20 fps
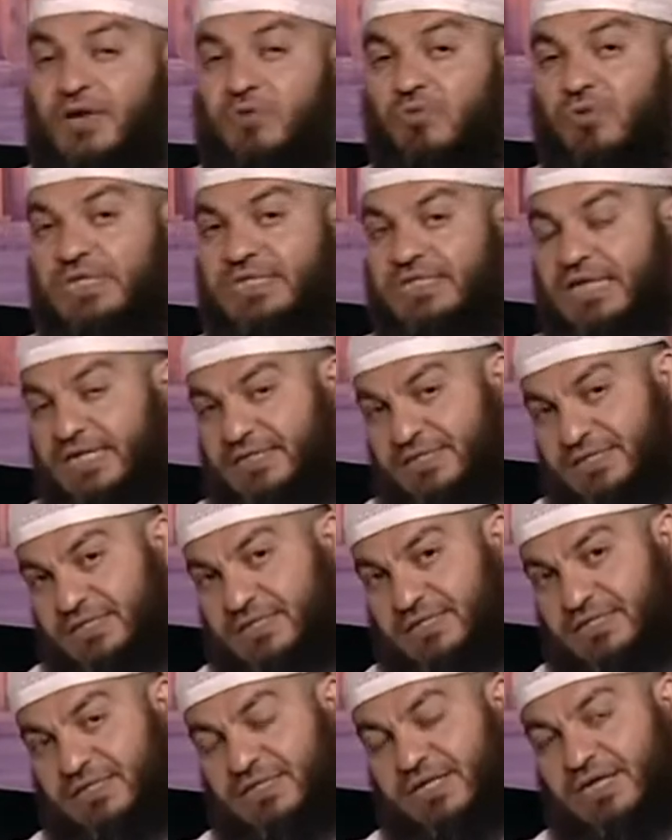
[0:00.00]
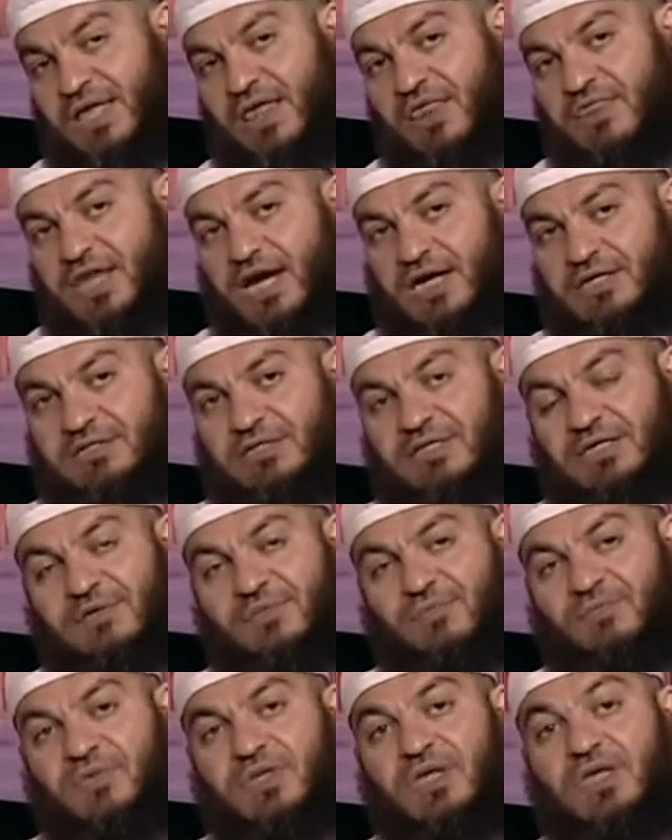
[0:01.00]
Then we said
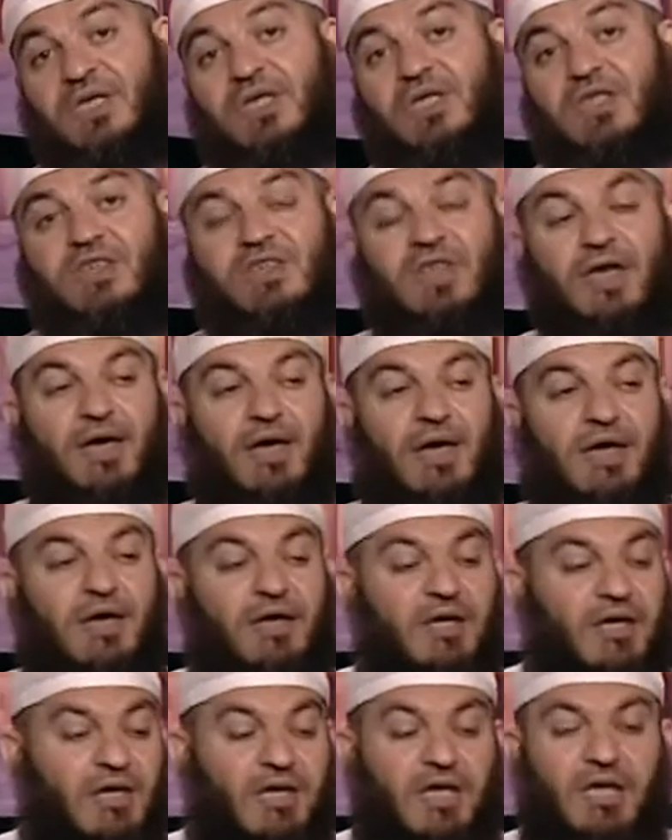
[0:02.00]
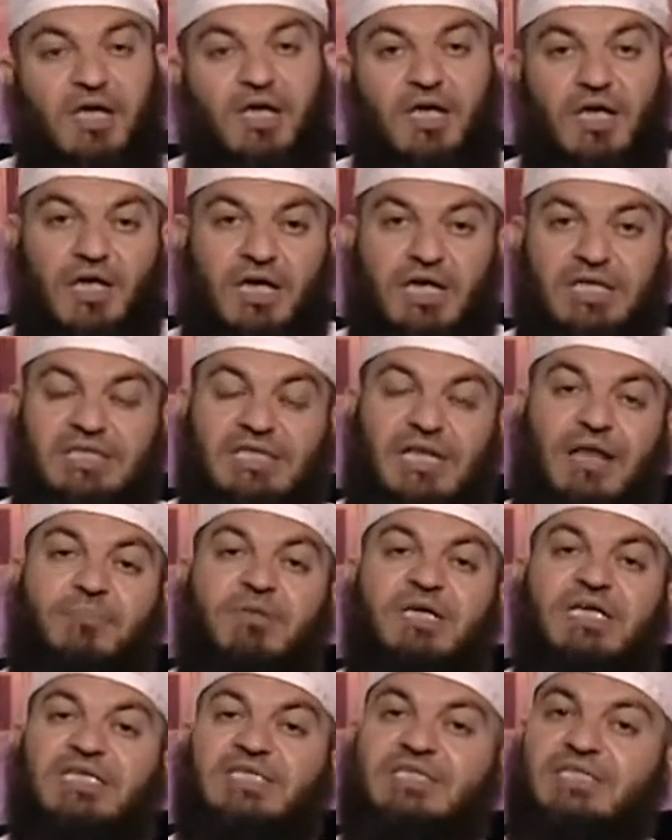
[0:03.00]
that the
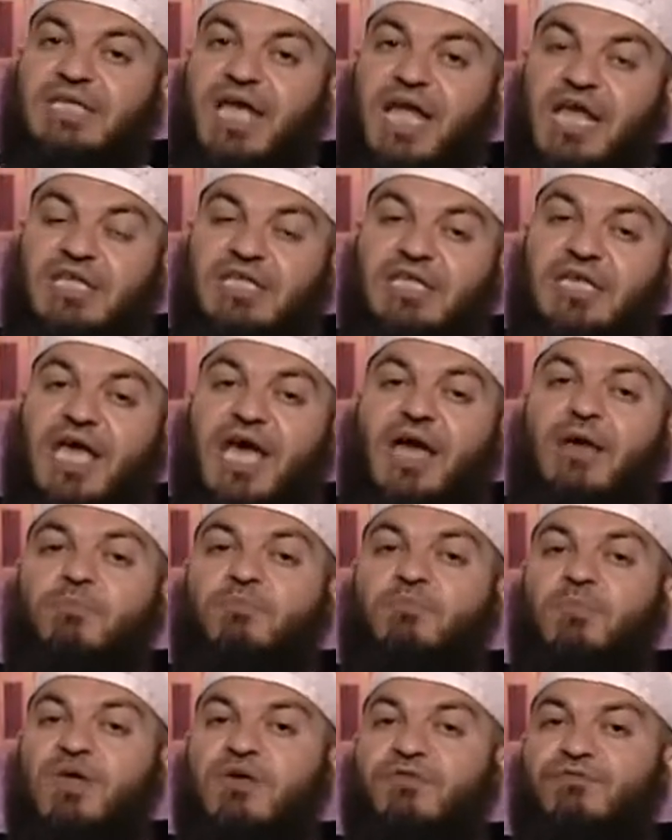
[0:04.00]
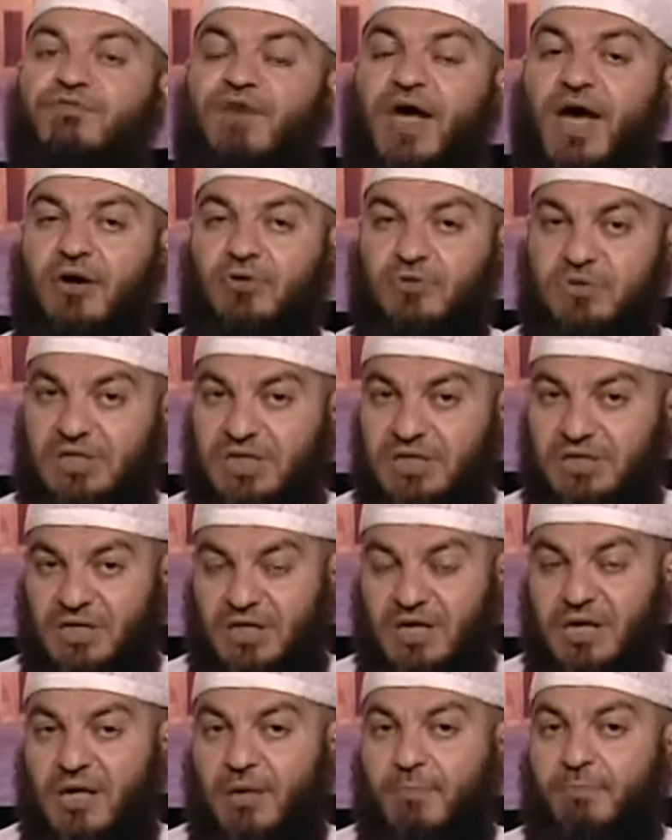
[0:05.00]
Islamic State can be
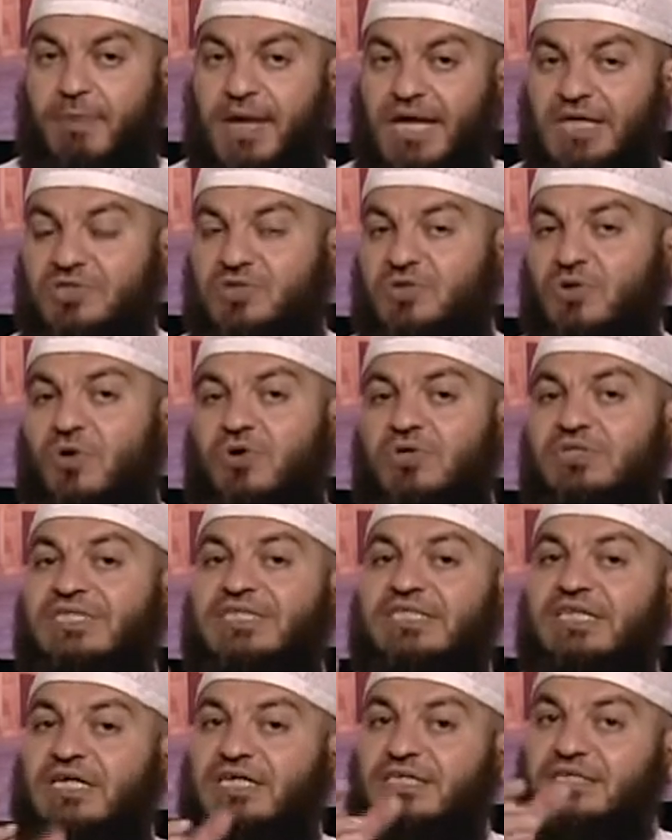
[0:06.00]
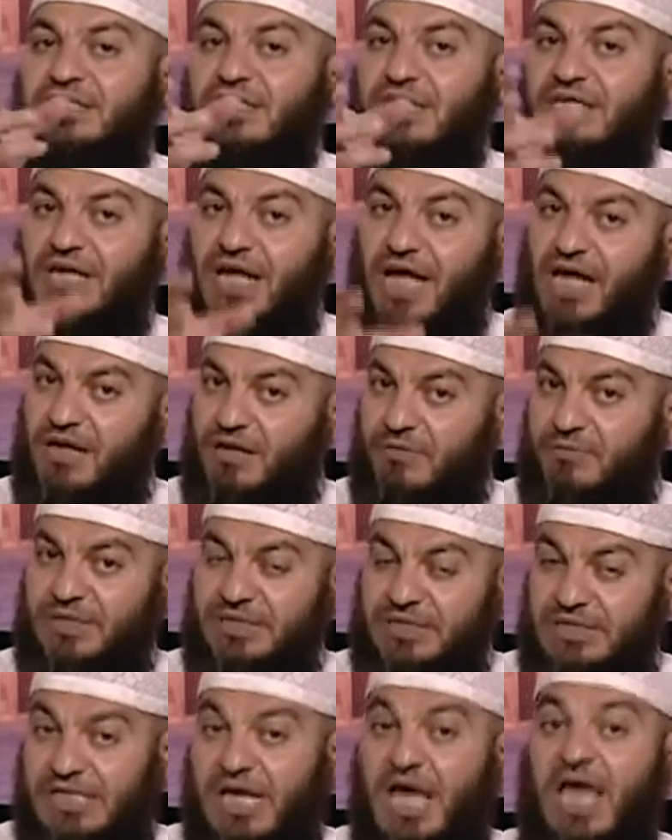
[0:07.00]
founded based on certain
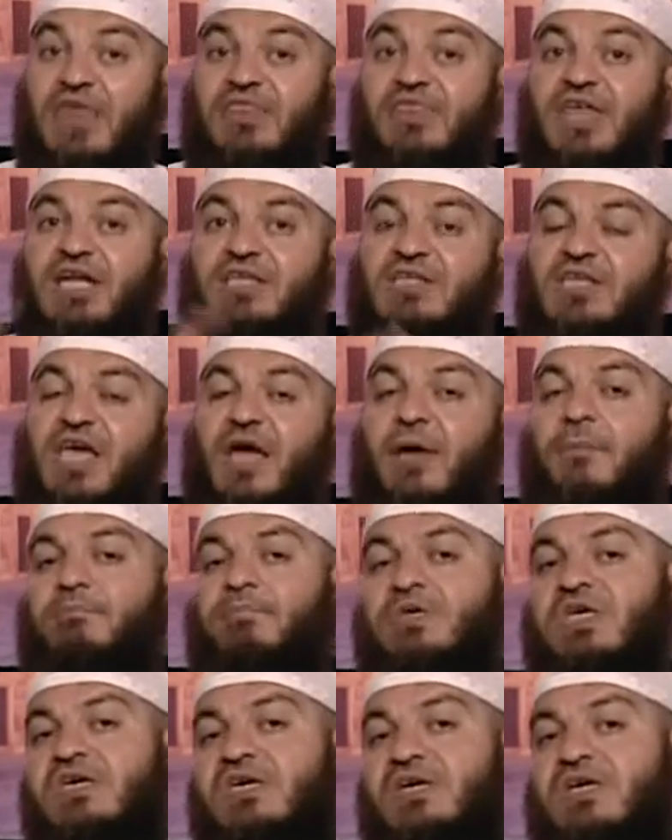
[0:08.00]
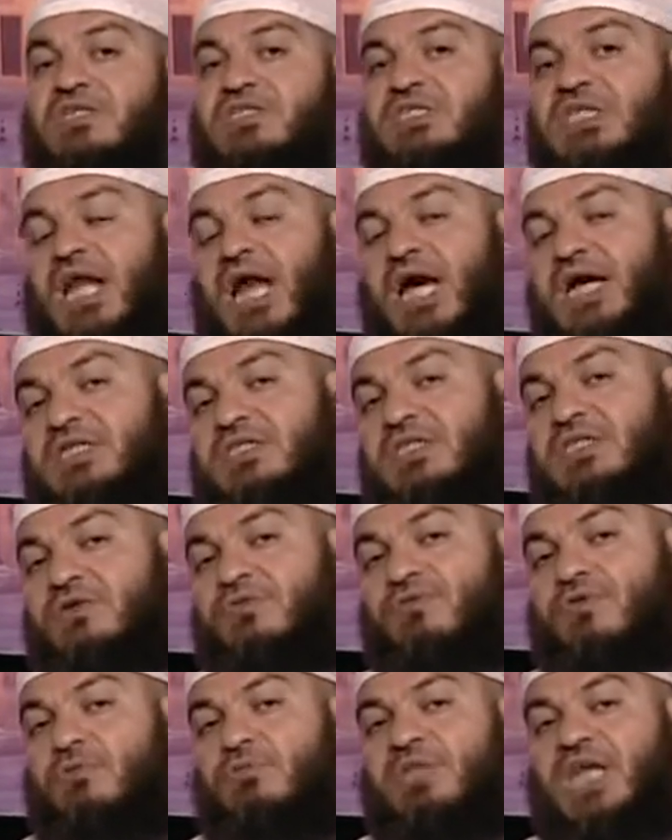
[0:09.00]
elements that can be
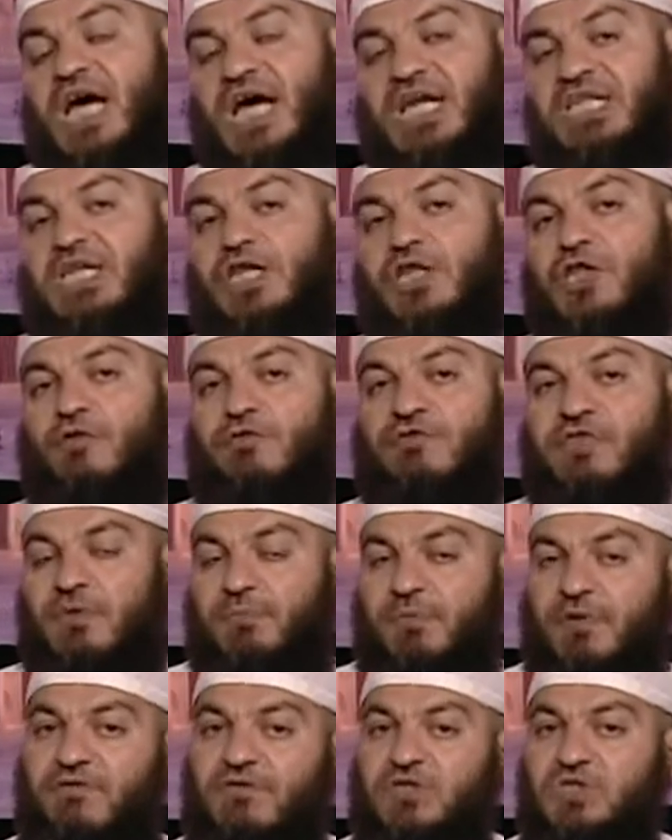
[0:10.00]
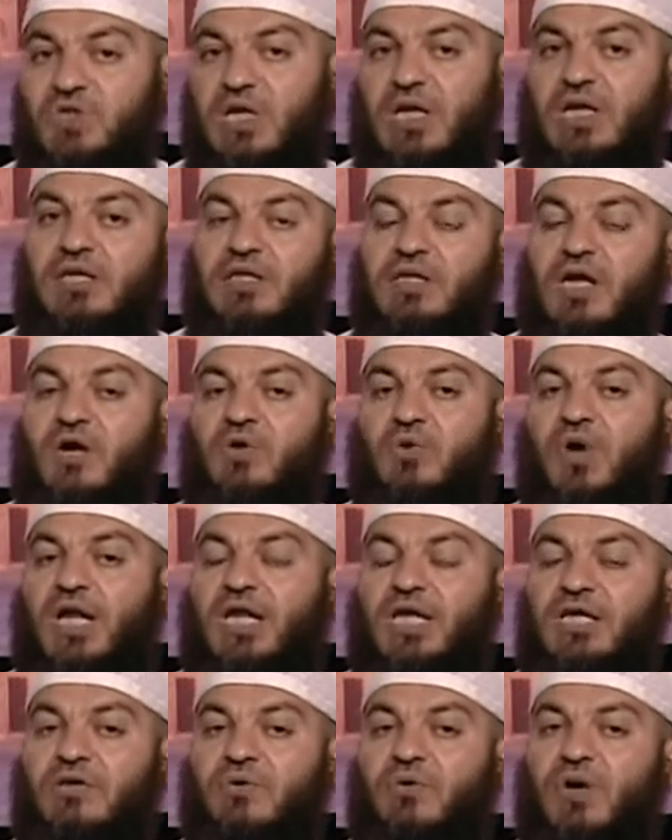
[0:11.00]
extracted from the hadith of the Prophet
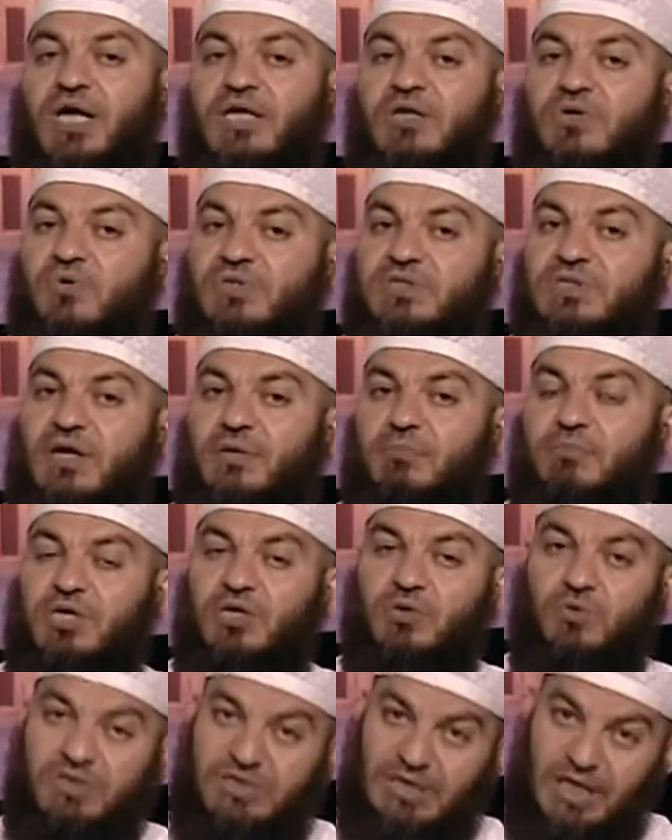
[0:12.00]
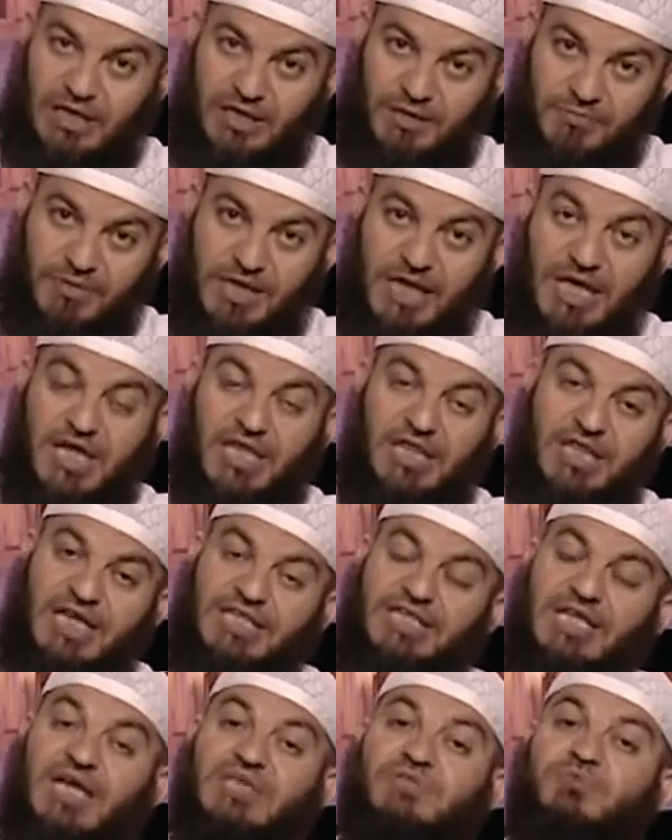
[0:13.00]
sallallahu alayhi wa alihi wa sahbihi wa sallam,
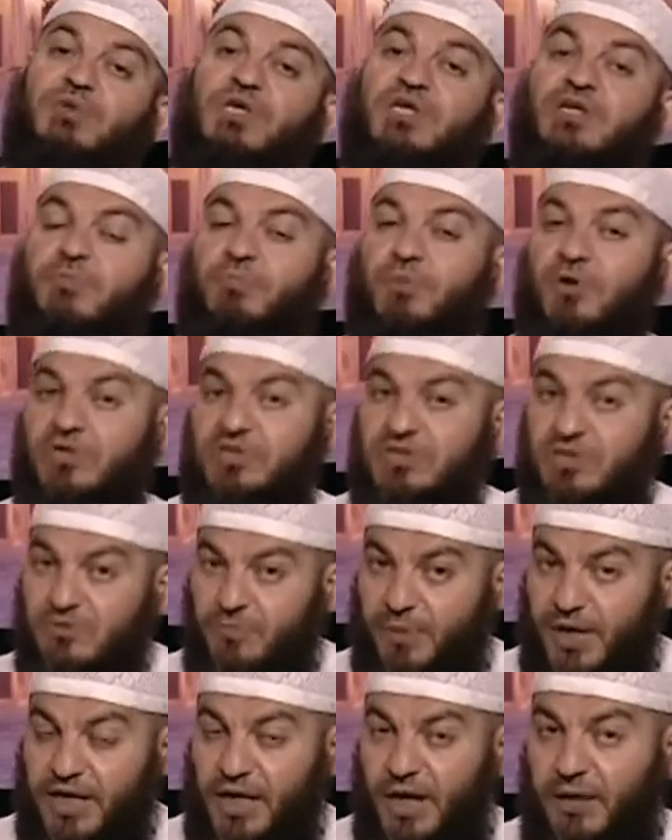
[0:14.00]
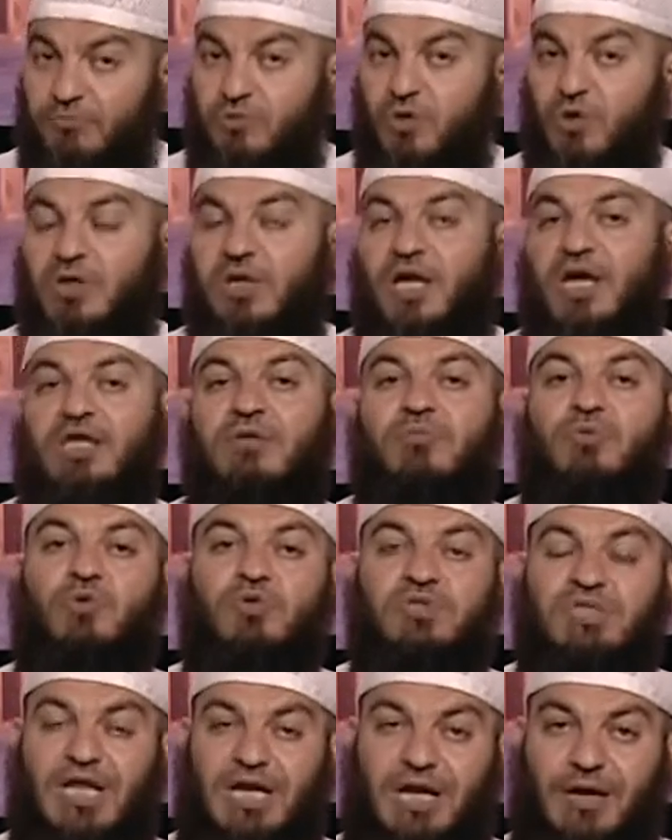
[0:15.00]
that has been reported by Abdullah
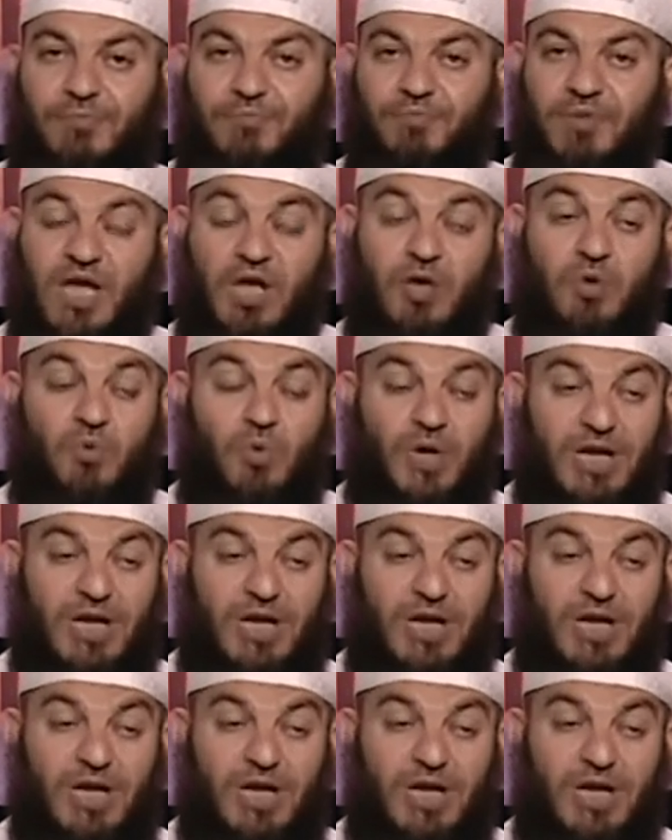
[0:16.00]
ibn Salam.